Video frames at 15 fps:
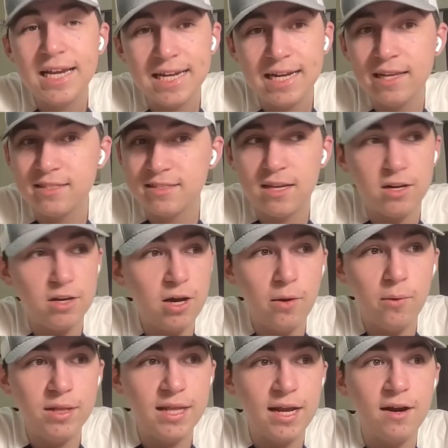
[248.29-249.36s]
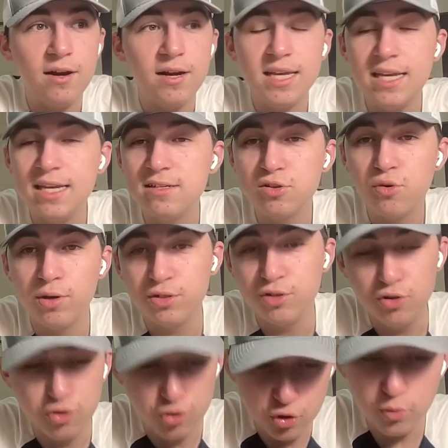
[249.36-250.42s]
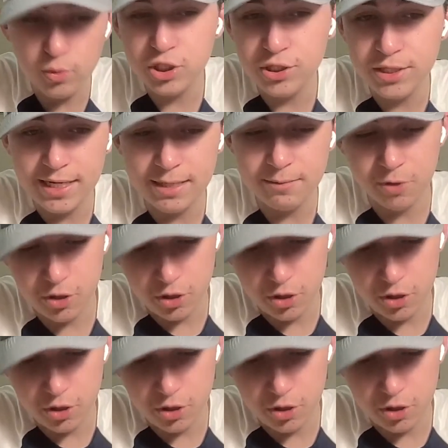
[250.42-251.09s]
He is going to go in there. He is going to do what you need him